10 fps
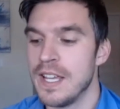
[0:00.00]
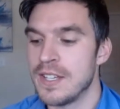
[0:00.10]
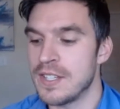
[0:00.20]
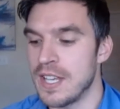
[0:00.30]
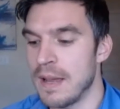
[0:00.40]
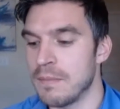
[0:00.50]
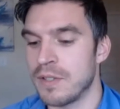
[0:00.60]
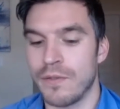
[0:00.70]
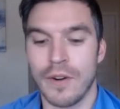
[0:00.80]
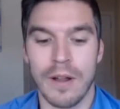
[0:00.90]
stems
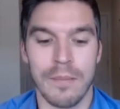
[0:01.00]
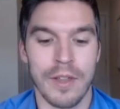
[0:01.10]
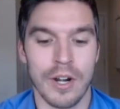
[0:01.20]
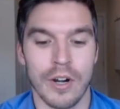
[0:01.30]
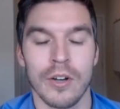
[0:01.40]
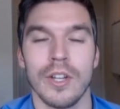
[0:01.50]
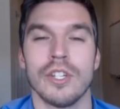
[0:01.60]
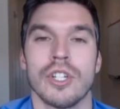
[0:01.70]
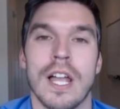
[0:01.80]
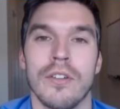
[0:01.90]
from their early
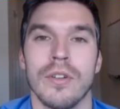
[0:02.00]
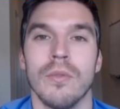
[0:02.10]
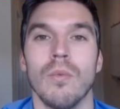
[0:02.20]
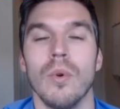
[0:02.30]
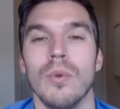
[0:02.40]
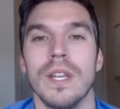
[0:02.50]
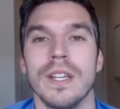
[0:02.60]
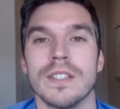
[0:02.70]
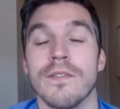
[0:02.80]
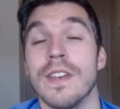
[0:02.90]
childhood
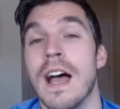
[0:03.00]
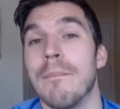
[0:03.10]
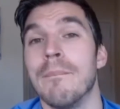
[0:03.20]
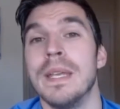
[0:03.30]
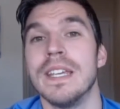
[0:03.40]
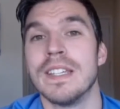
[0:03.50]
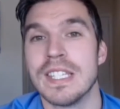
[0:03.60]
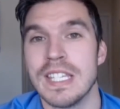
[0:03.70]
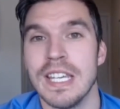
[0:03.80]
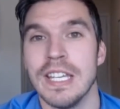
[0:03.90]
woundings of not being
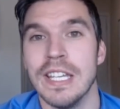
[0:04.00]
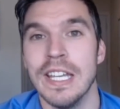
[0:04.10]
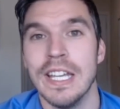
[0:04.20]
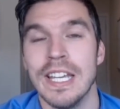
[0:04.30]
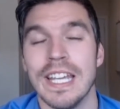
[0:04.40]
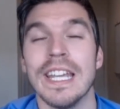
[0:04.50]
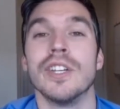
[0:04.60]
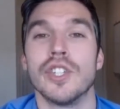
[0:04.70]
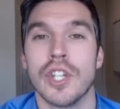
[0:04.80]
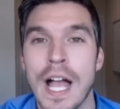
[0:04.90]
seen in
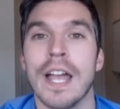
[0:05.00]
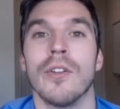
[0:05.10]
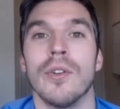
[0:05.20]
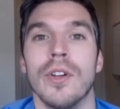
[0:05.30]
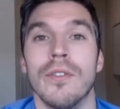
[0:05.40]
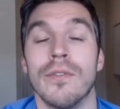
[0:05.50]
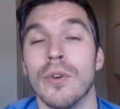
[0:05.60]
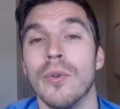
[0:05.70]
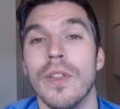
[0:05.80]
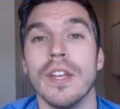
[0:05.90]
childhood for
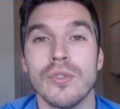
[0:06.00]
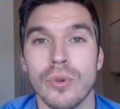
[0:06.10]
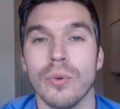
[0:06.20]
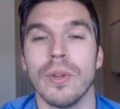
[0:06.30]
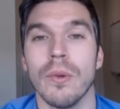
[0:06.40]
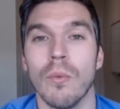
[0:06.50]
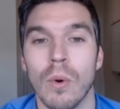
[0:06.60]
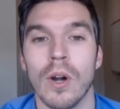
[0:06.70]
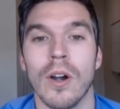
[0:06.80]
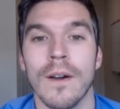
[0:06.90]
who they truly
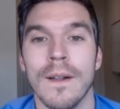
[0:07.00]
were.